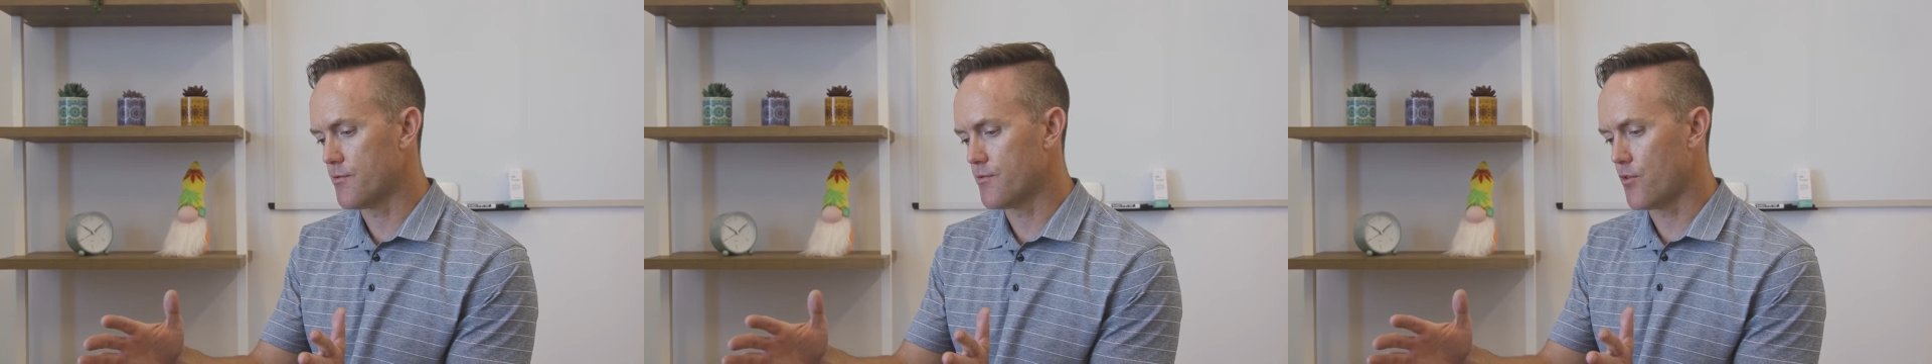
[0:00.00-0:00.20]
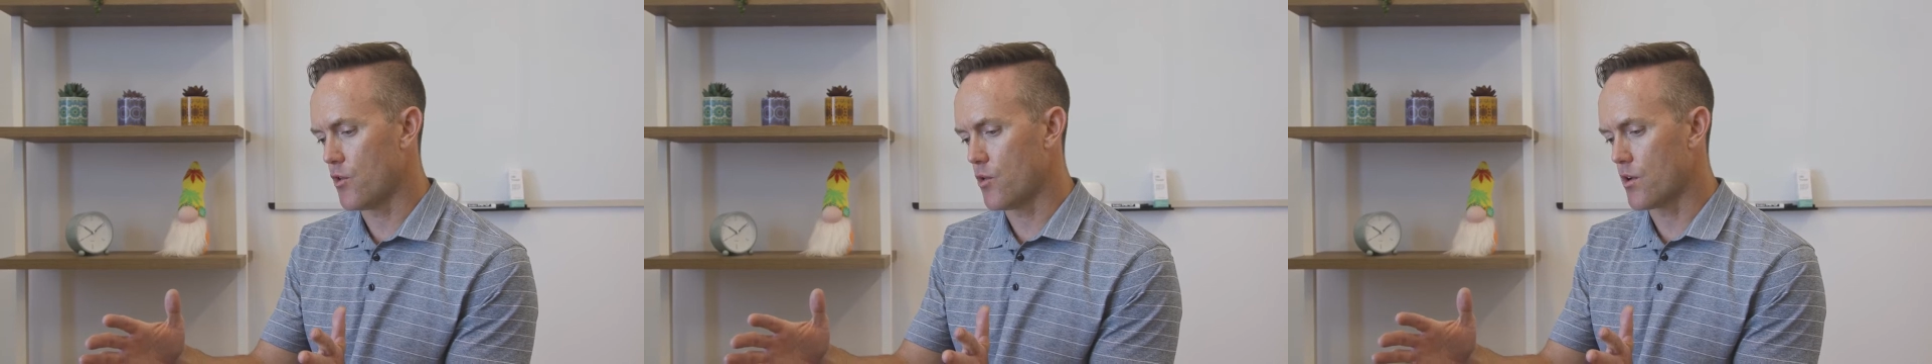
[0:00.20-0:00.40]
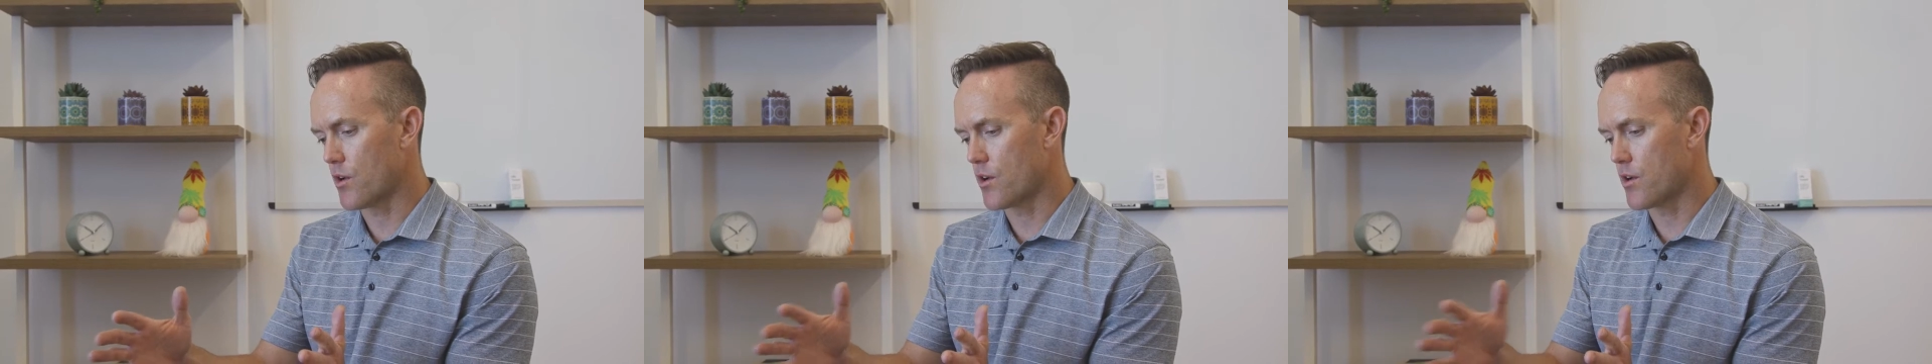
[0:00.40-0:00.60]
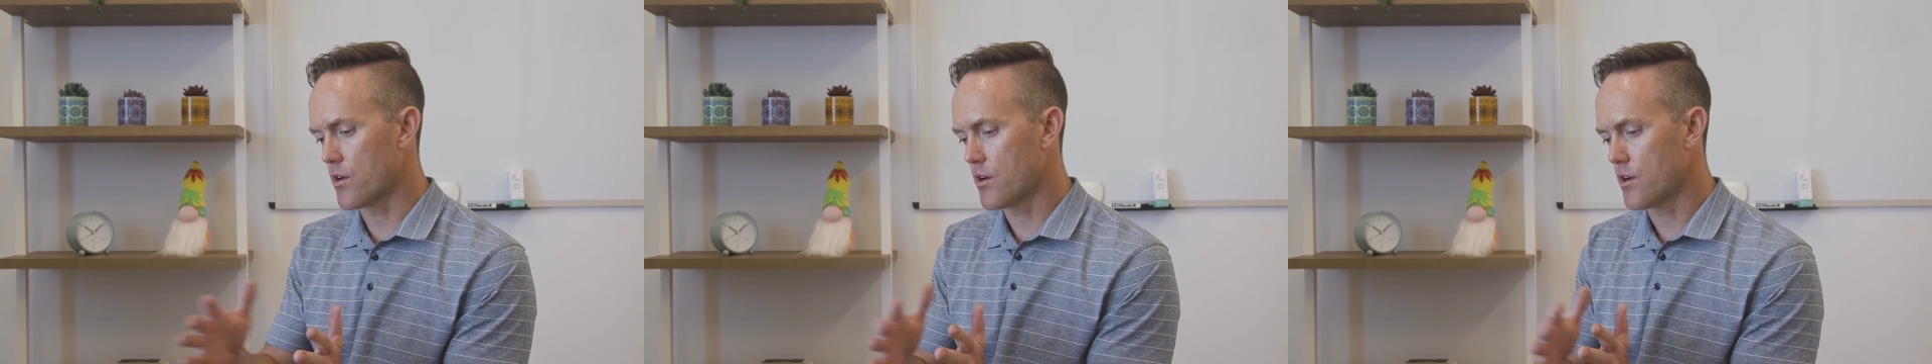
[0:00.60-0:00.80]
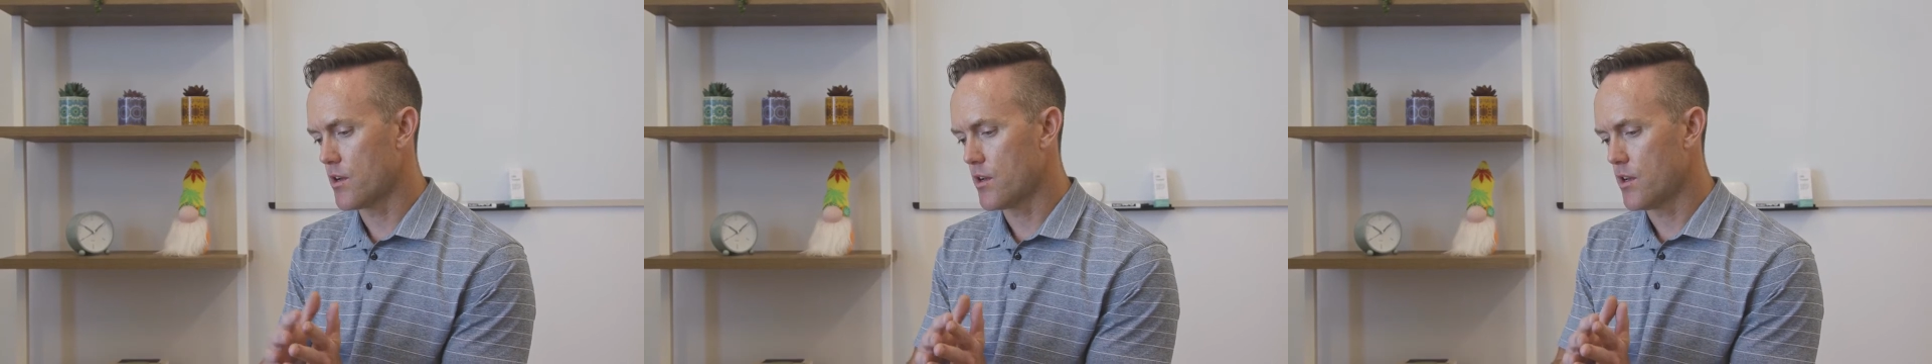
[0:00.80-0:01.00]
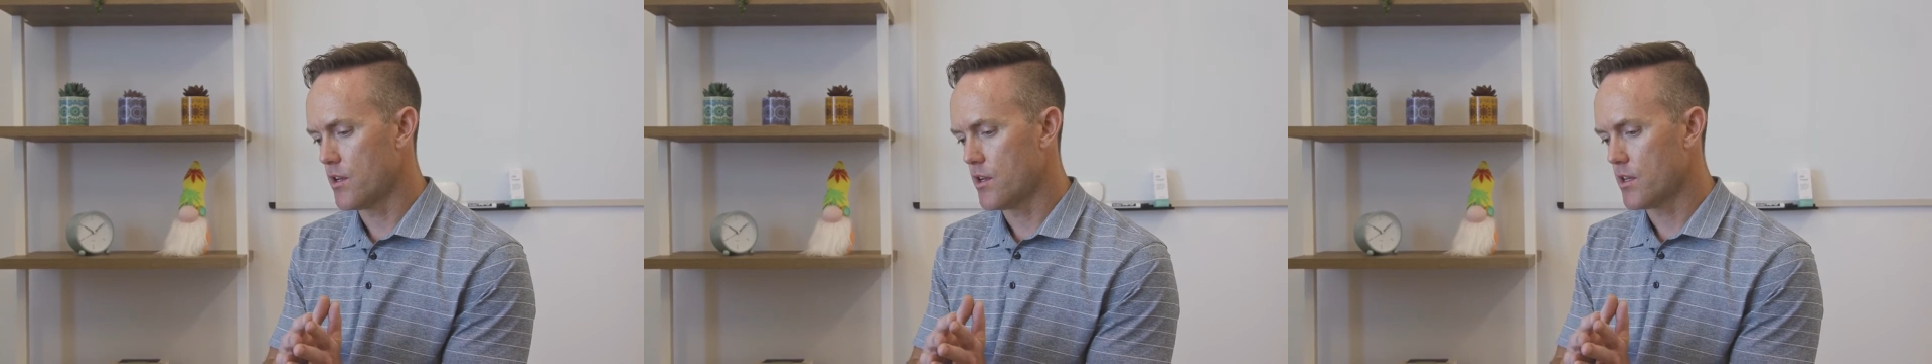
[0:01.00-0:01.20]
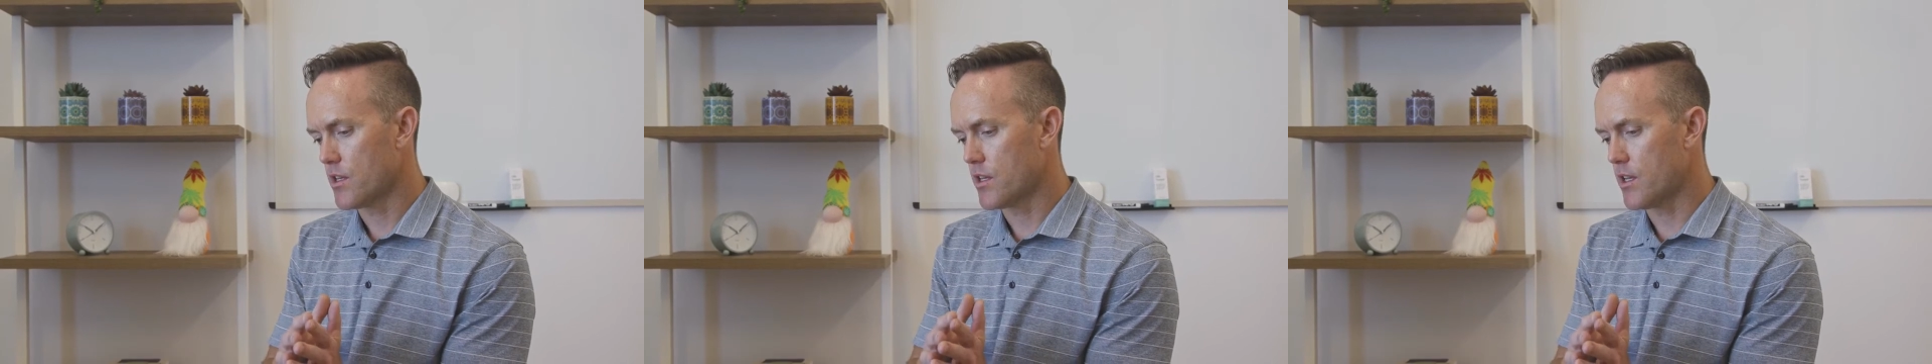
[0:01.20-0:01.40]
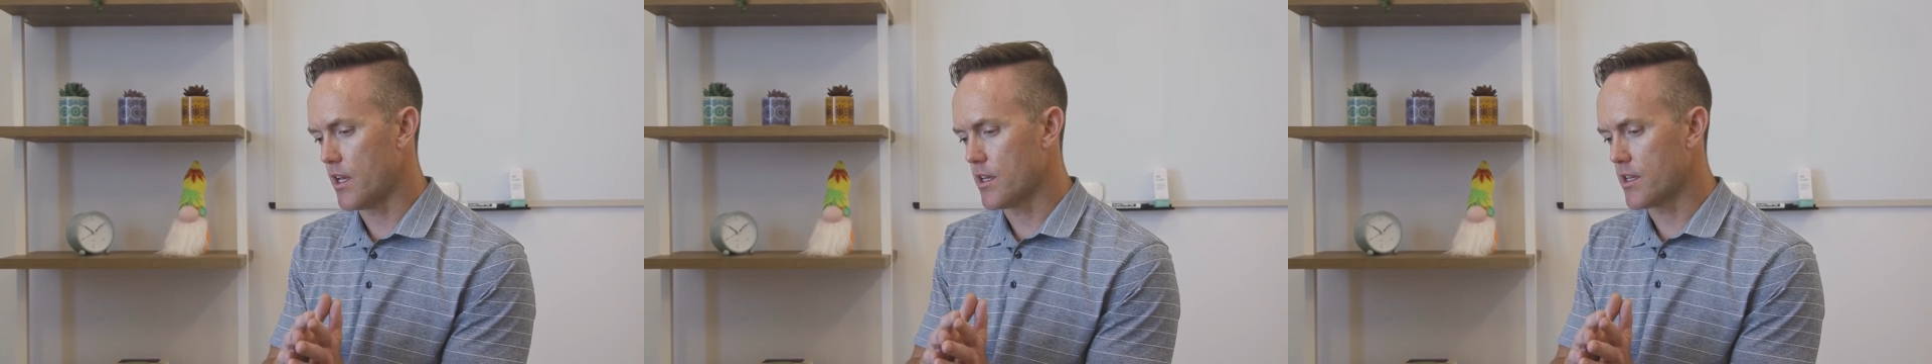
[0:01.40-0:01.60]
for
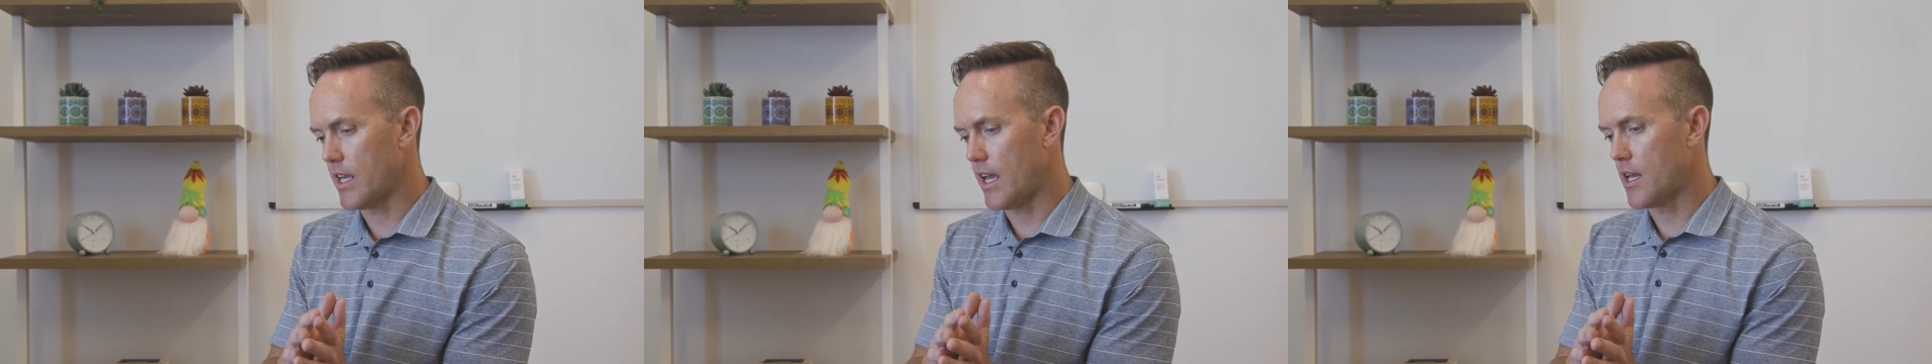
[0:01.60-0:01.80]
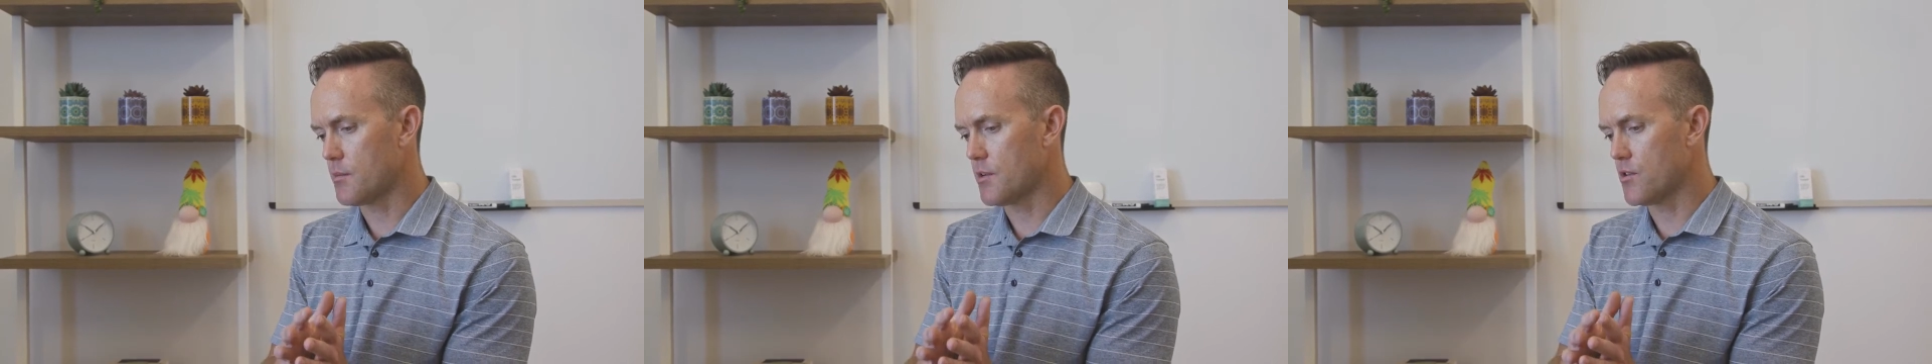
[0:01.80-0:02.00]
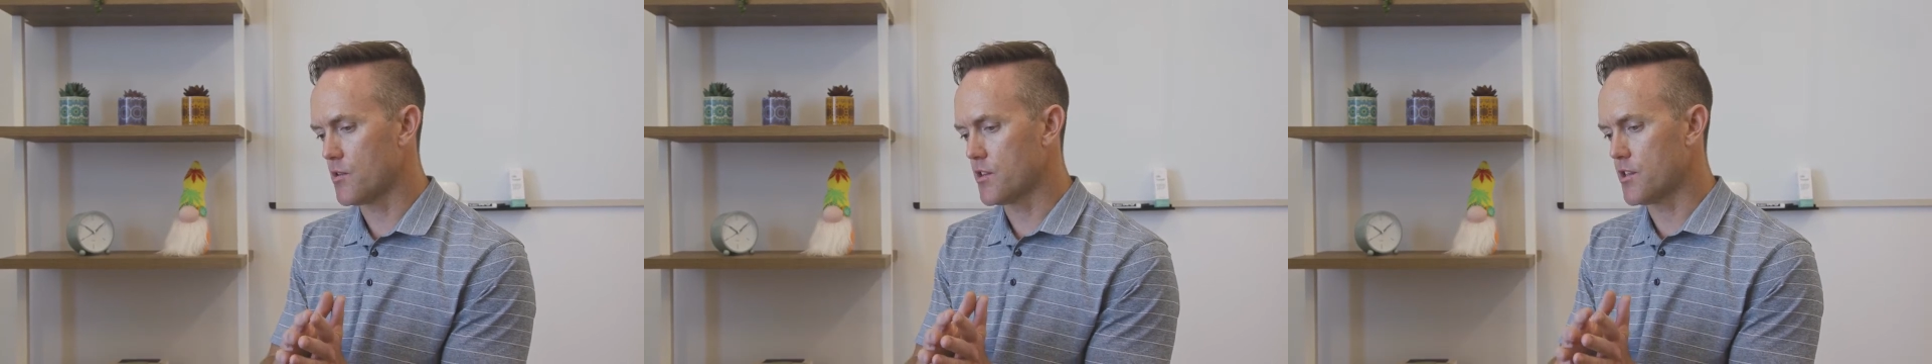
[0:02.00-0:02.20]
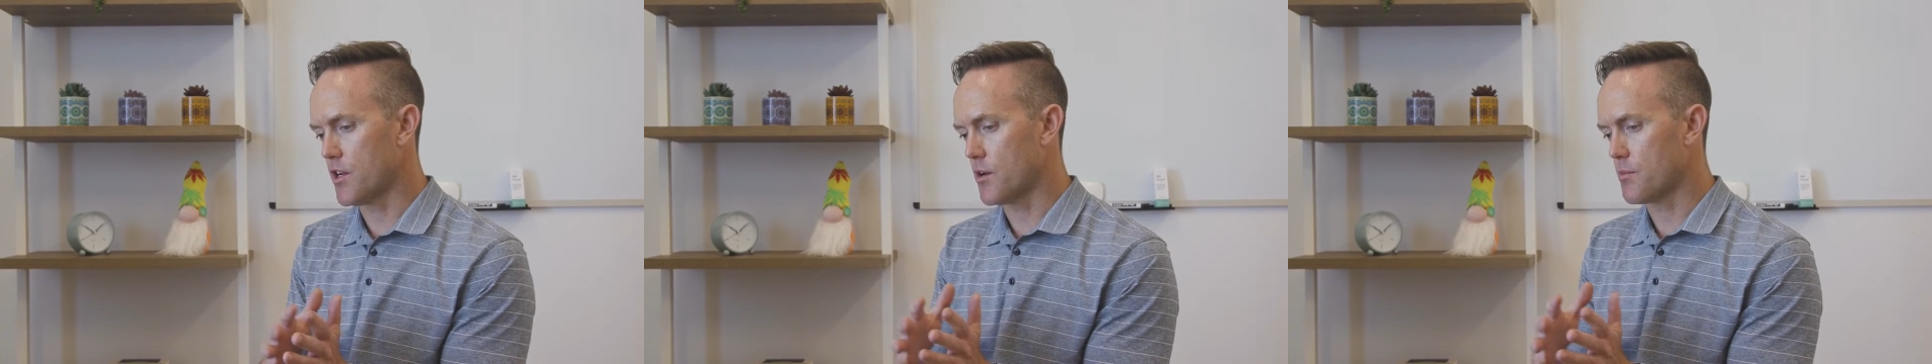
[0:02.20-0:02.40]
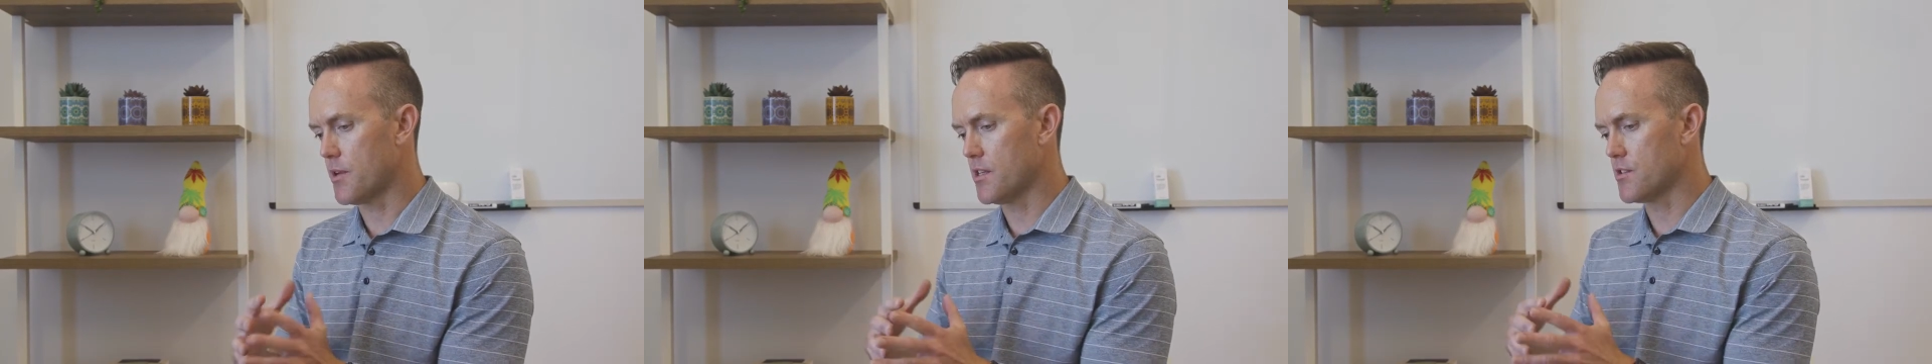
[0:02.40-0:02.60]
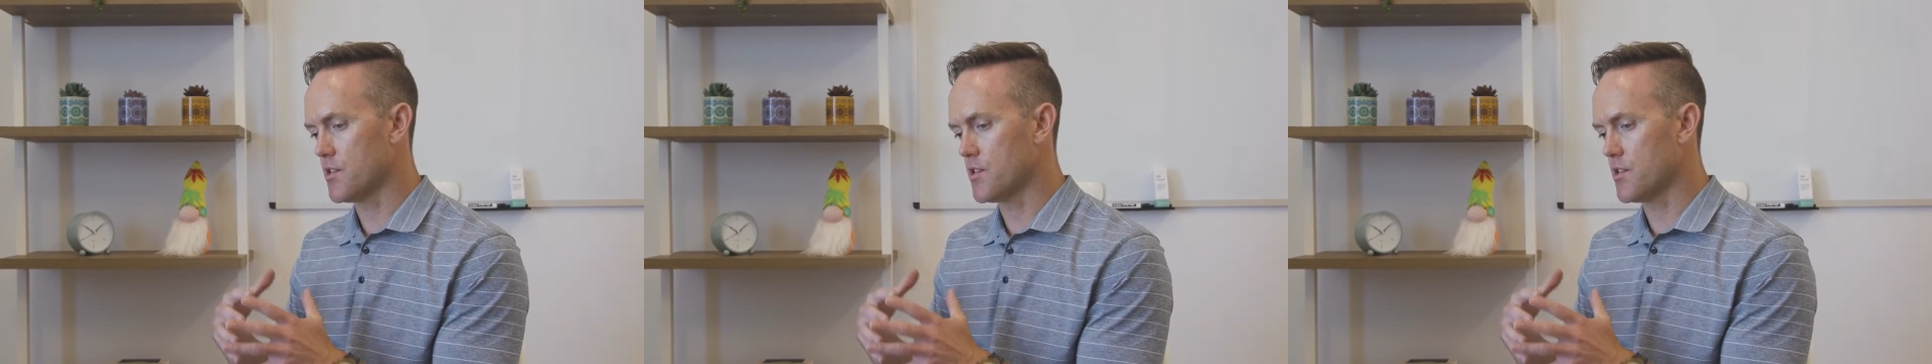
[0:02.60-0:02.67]
cannabinoid therapy.